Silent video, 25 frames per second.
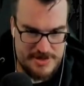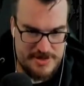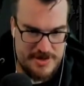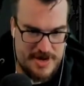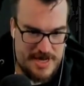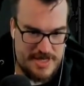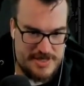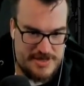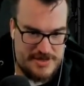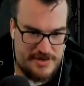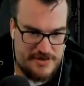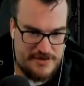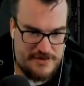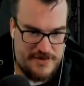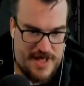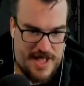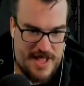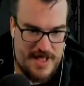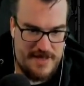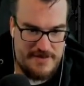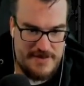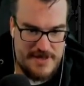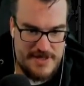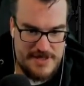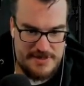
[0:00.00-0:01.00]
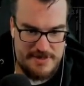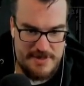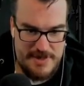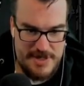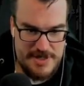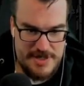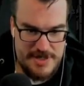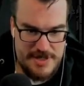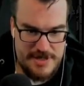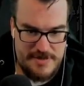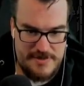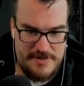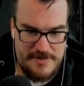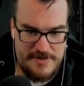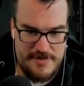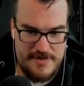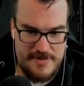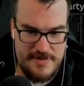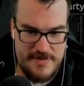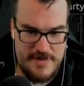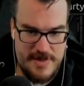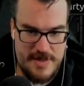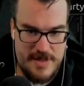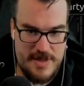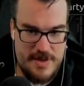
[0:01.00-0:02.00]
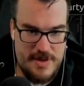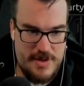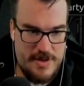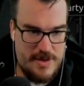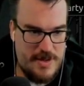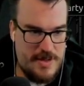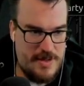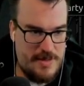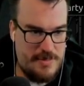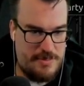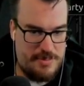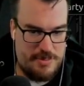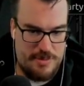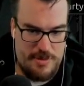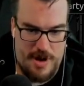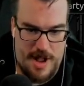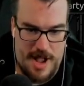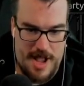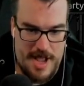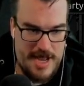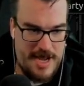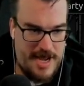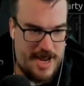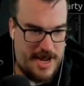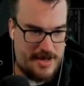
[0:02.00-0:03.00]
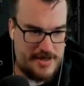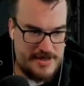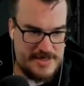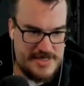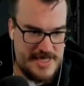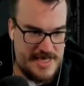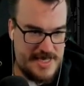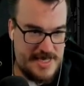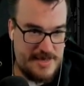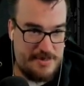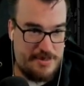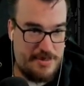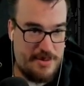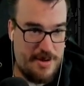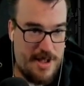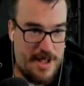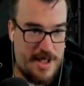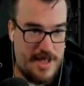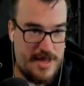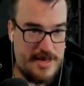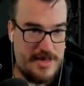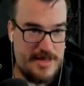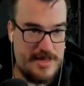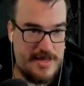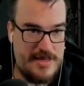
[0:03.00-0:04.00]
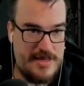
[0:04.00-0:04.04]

trying to survive this mission. Pride? I don't see any pride.